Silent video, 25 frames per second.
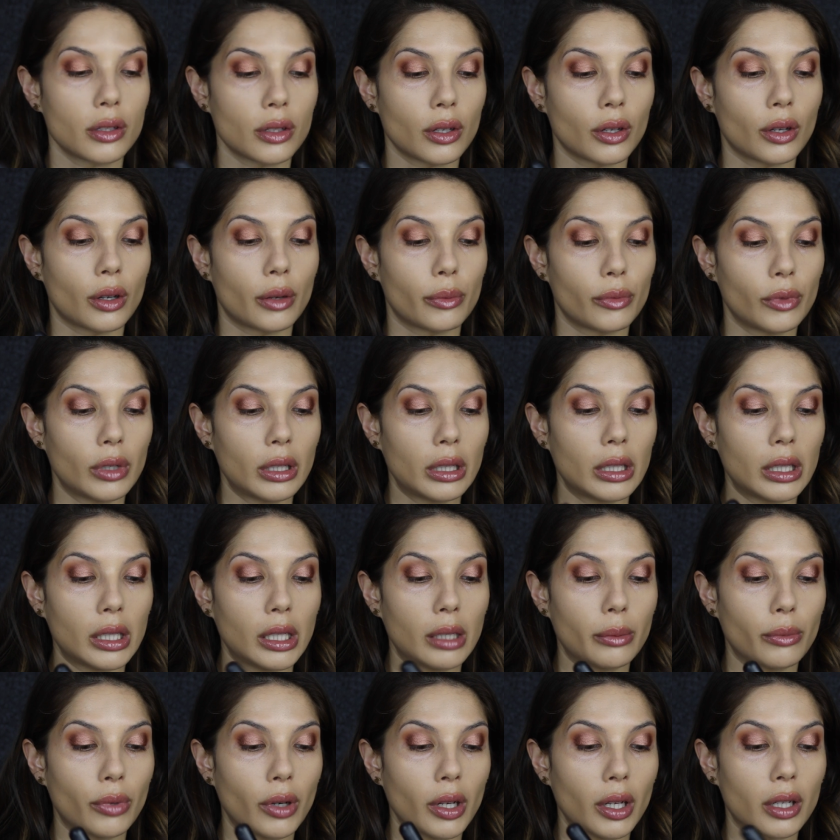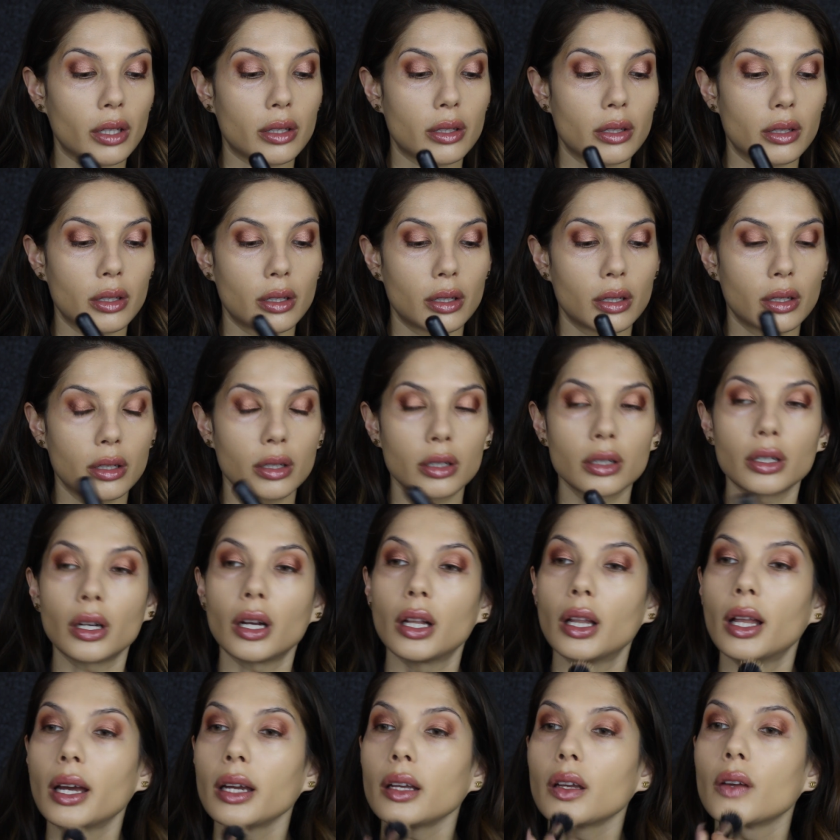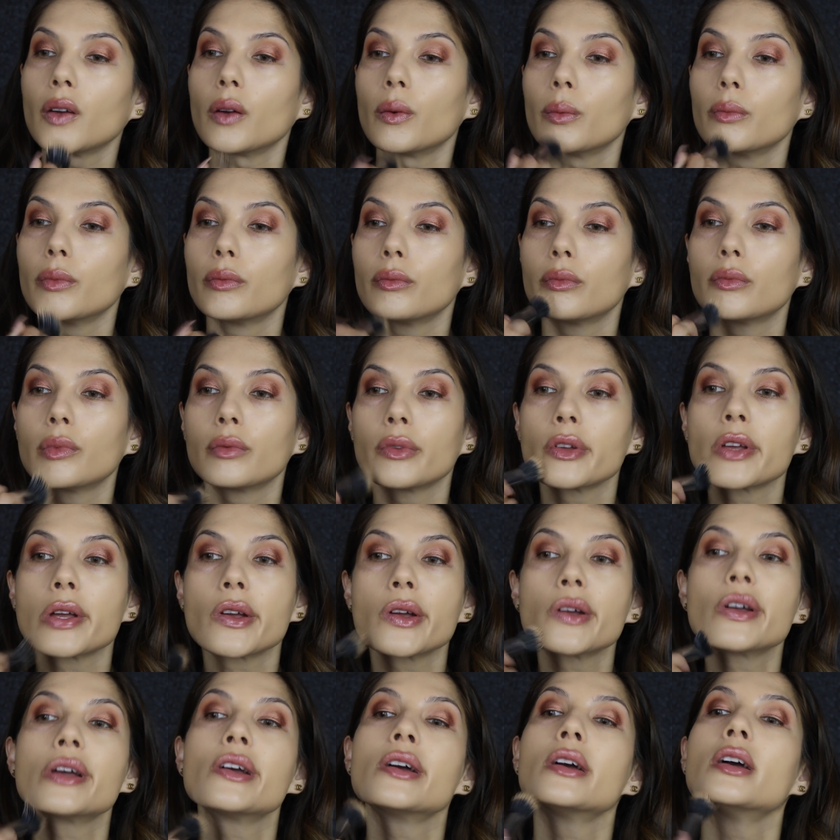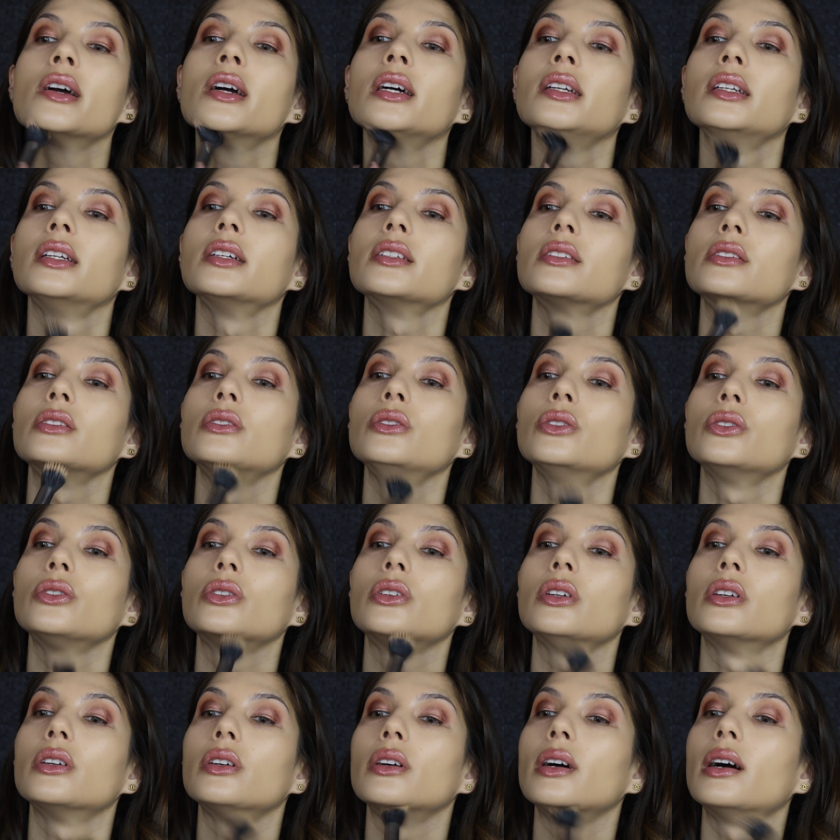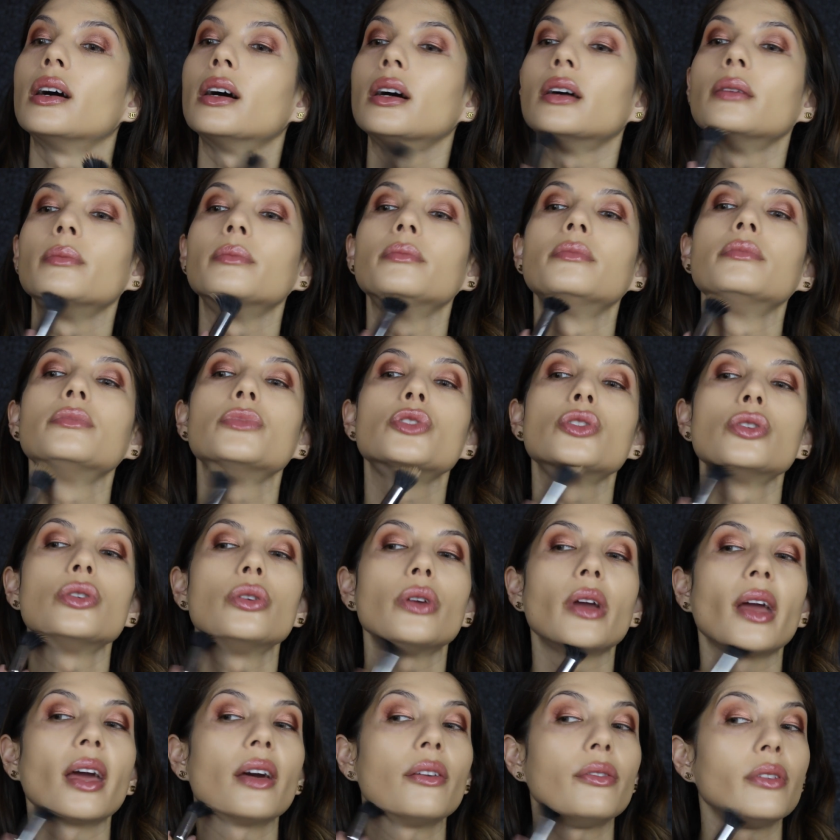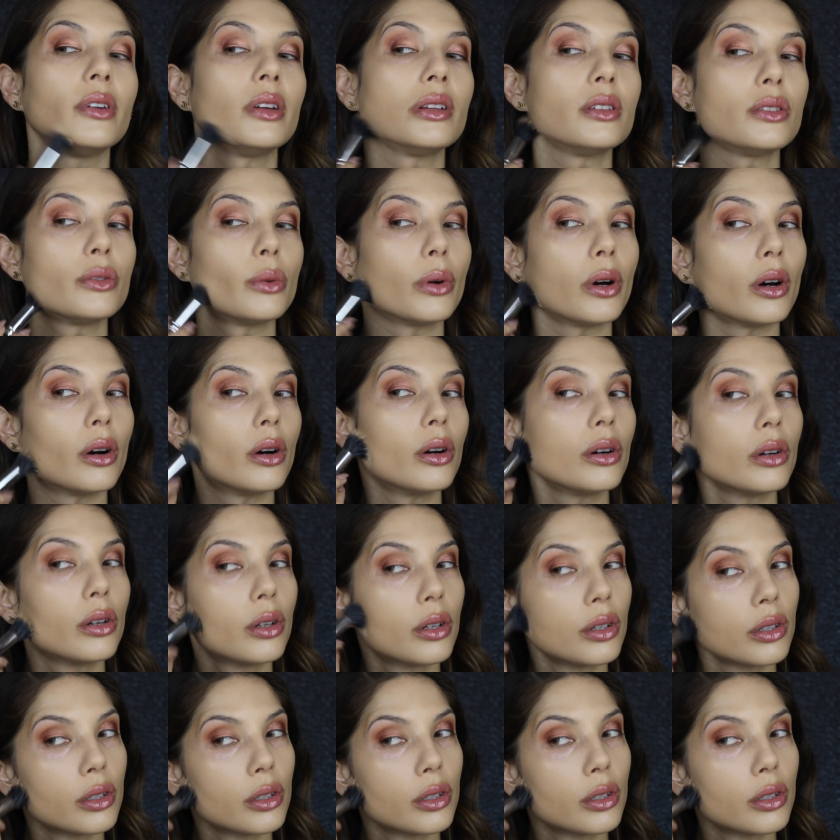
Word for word: so I'm really impressed. I like it. Doesn't look too heavy as well.